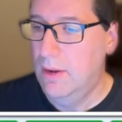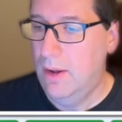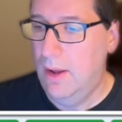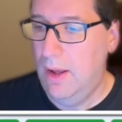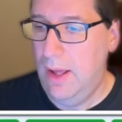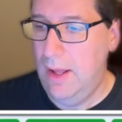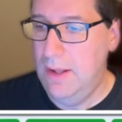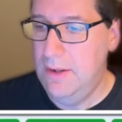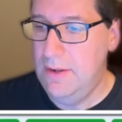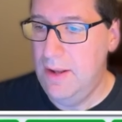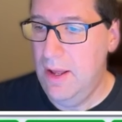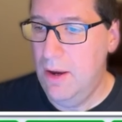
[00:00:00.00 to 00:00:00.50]

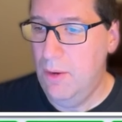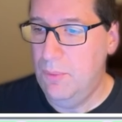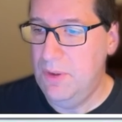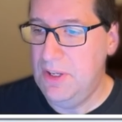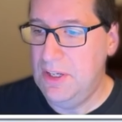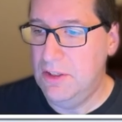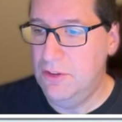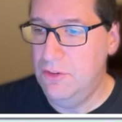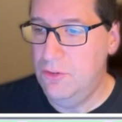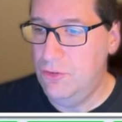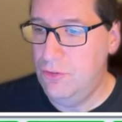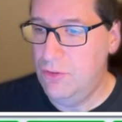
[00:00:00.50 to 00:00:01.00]
And now we
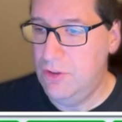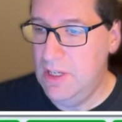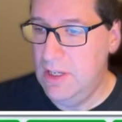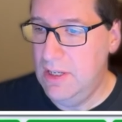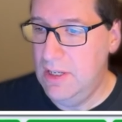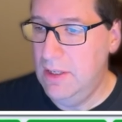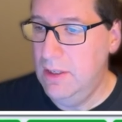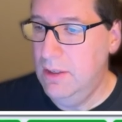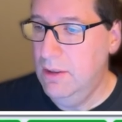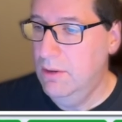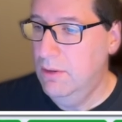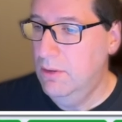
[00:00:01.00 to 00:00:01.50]
can
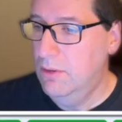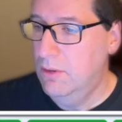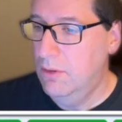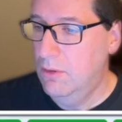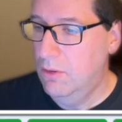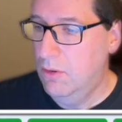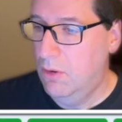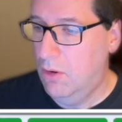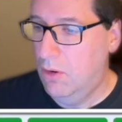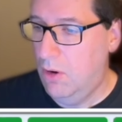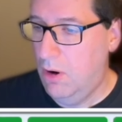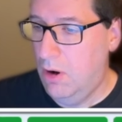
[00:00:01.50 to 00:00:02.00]
see
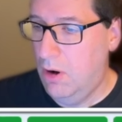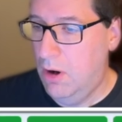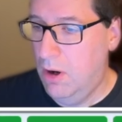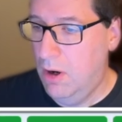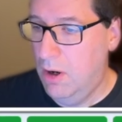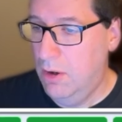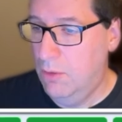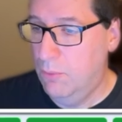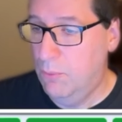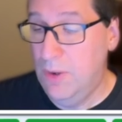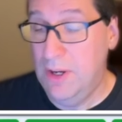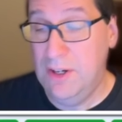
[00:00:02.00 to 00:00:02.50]

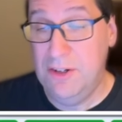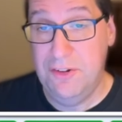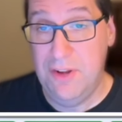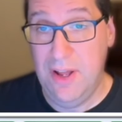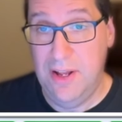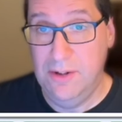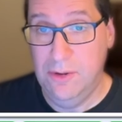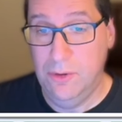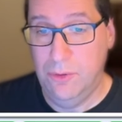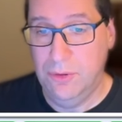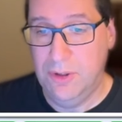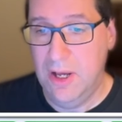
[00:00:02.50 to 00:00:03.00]
our
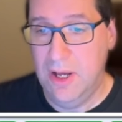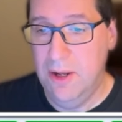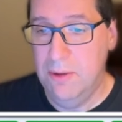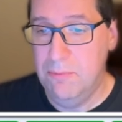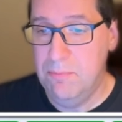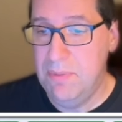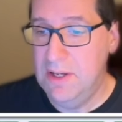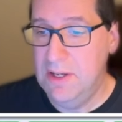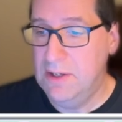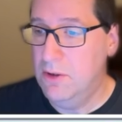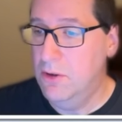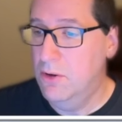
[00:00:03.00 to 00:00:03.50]
rectangle got
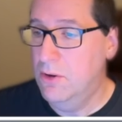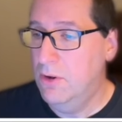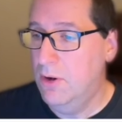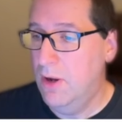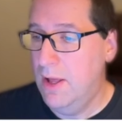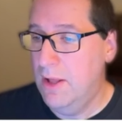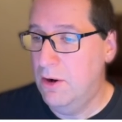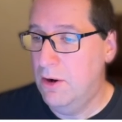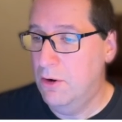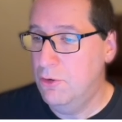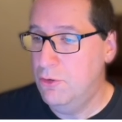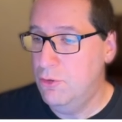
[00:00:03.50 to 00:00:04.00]
bigger
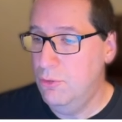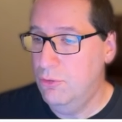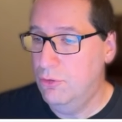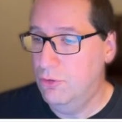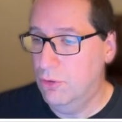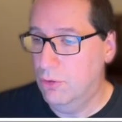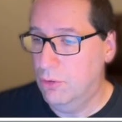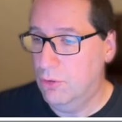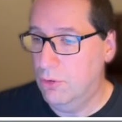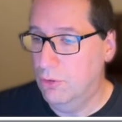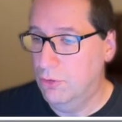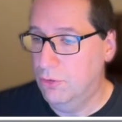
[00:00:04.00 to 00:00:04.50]
and our two
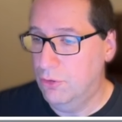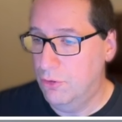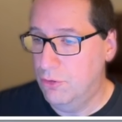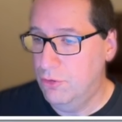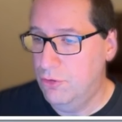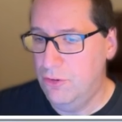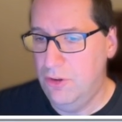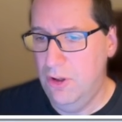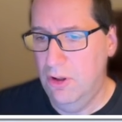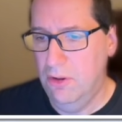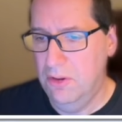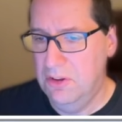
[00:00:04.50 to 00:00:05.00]
circles are
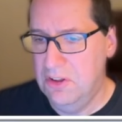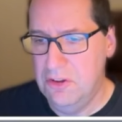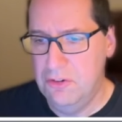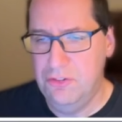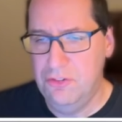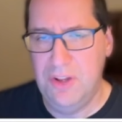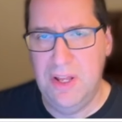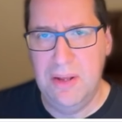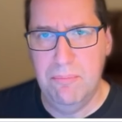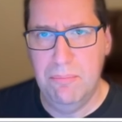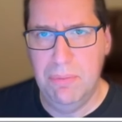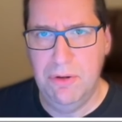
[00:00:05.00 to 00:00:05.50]
still in the
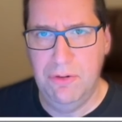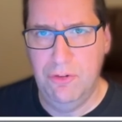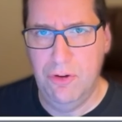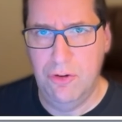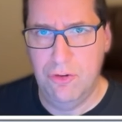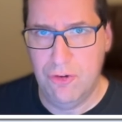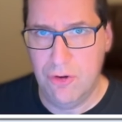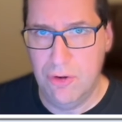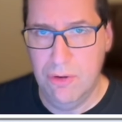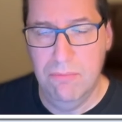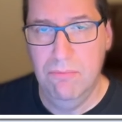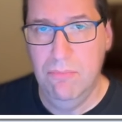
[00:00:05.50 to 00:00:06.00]
same
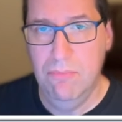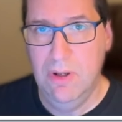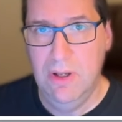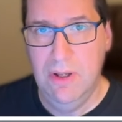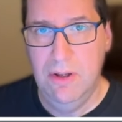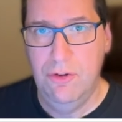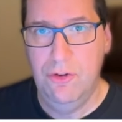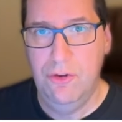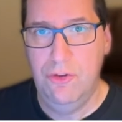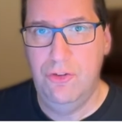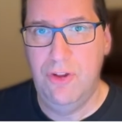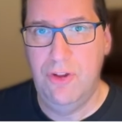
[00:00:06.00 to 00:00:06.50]
position,
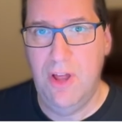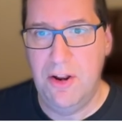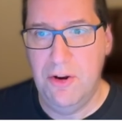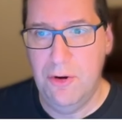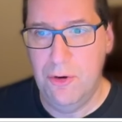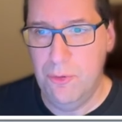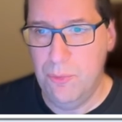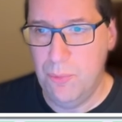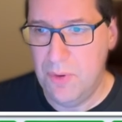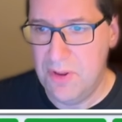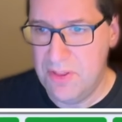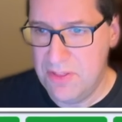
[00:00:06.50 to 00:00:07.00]

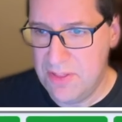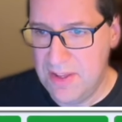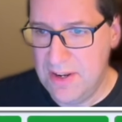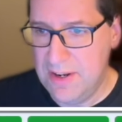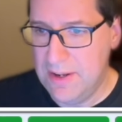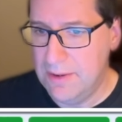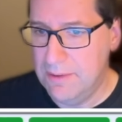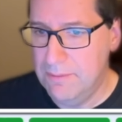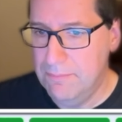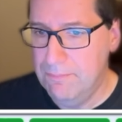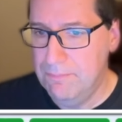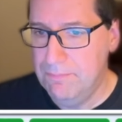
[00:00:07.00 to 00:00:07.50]
centered within
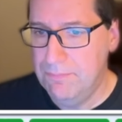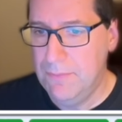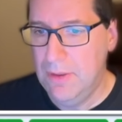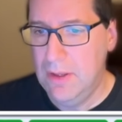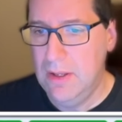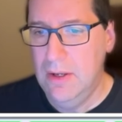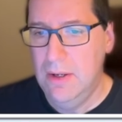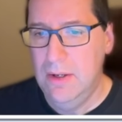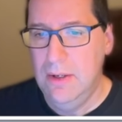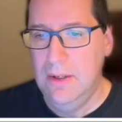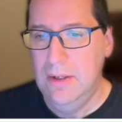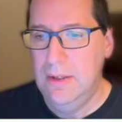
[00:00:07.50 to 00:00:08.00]
it.
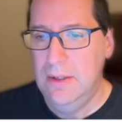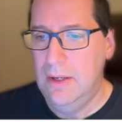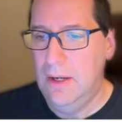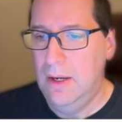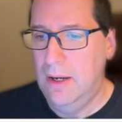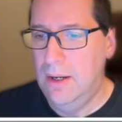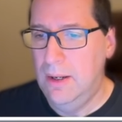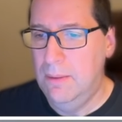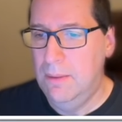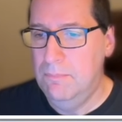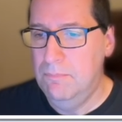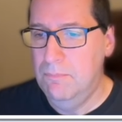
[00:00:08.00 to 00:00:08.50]

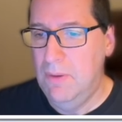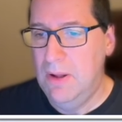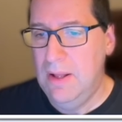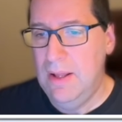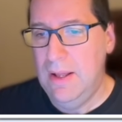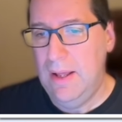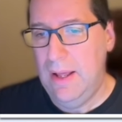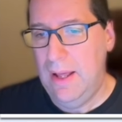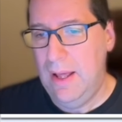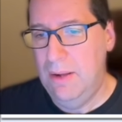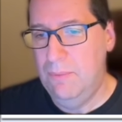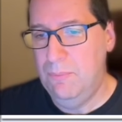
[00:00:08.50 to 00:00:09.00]

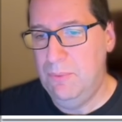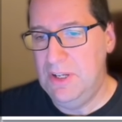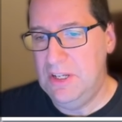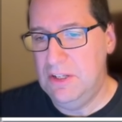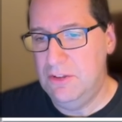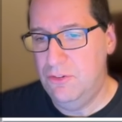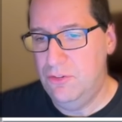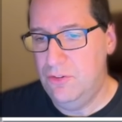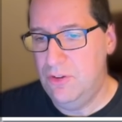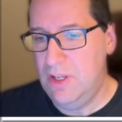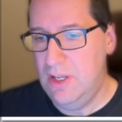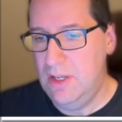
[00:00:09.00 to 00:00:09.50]
And we can
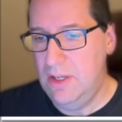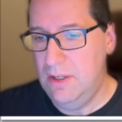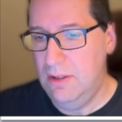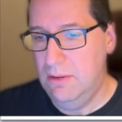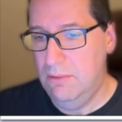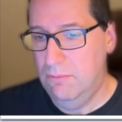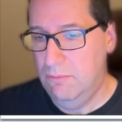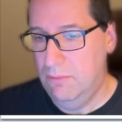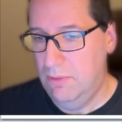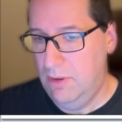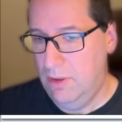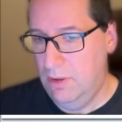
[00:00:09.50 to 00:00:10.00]
see,
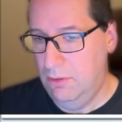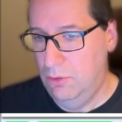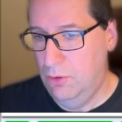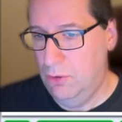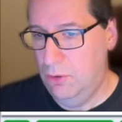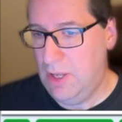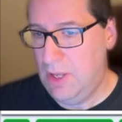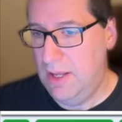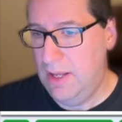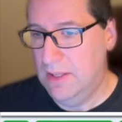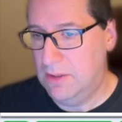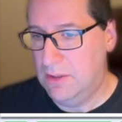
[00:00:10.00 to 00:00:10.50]

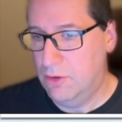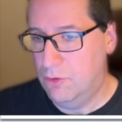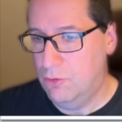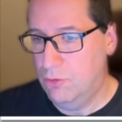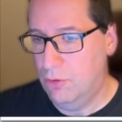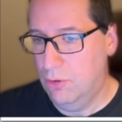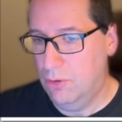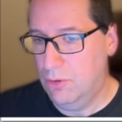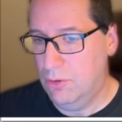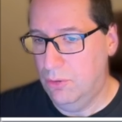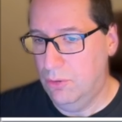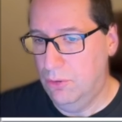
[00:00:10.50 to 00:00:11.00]
looking at the
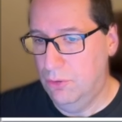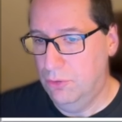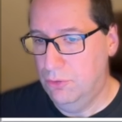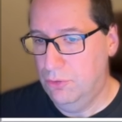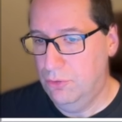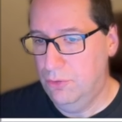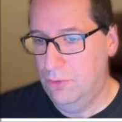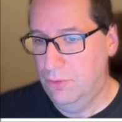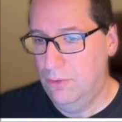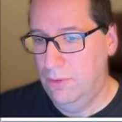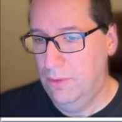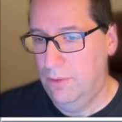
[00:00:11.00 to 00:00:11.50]

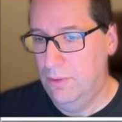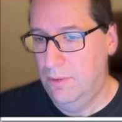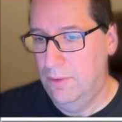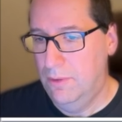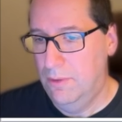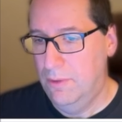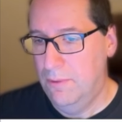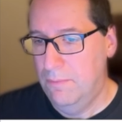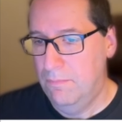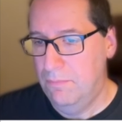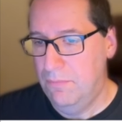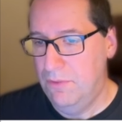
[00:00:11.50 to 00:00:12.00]
circles,
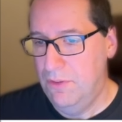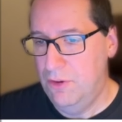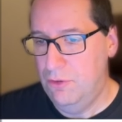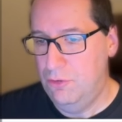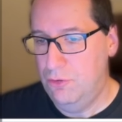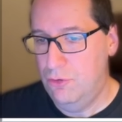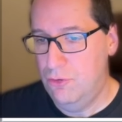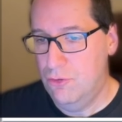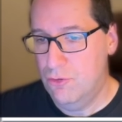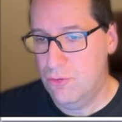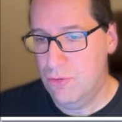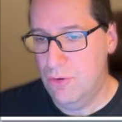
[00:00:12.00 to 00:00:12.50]

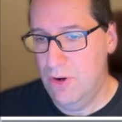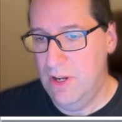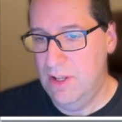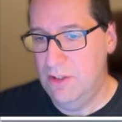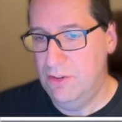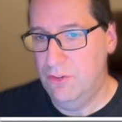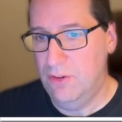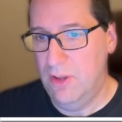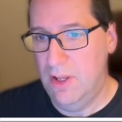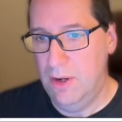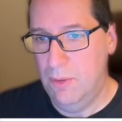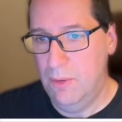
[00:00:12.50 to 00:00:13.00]
this
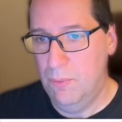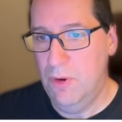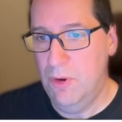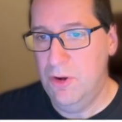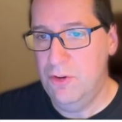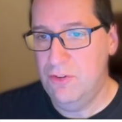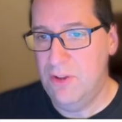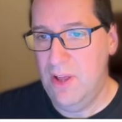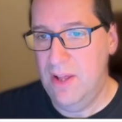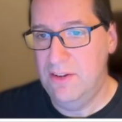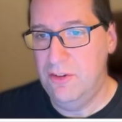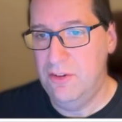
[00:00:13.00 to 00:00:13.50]
translated. What
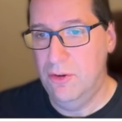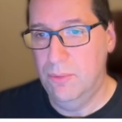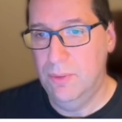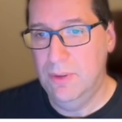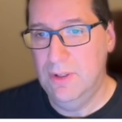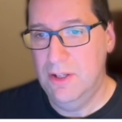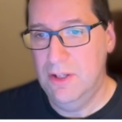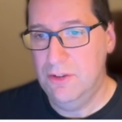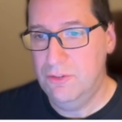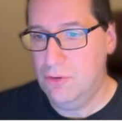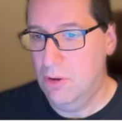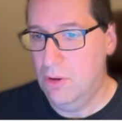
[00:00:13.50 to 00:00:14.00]
does that do? Well,
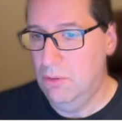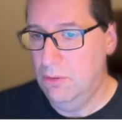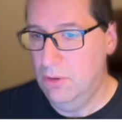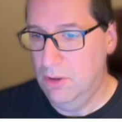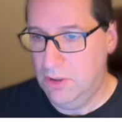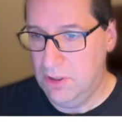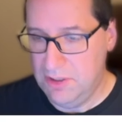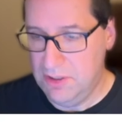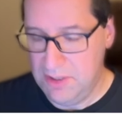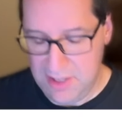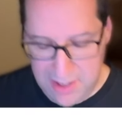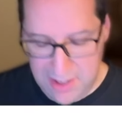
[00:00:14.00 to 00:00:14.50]
let's go
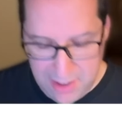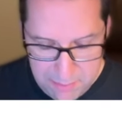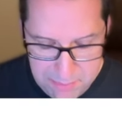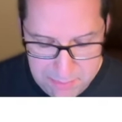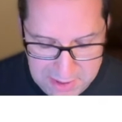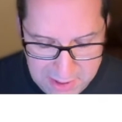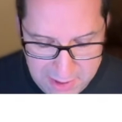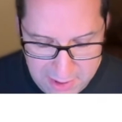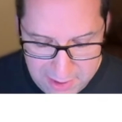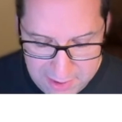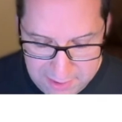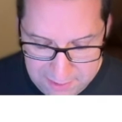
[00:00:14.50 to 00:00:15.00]
look at the
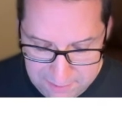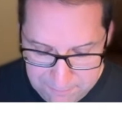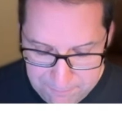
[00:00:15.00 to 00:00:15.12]
API.